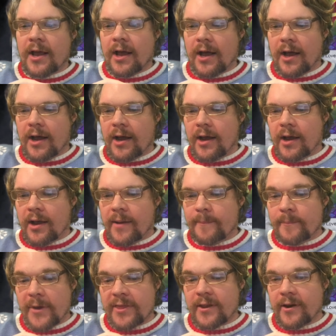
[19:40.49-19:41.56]
Uh,
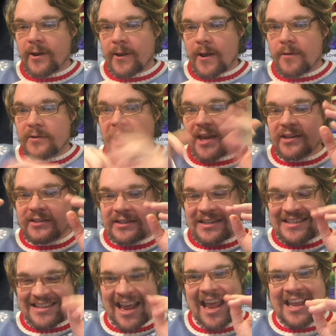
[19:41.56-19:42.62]
but there you go. That is
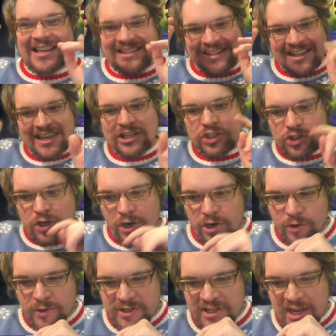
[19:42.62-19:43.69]
today's Kickstarter
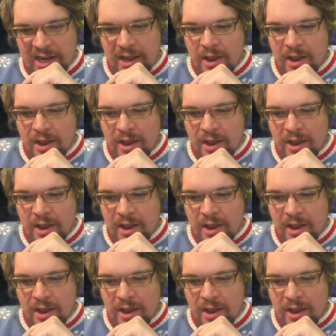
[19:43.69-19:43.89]
critique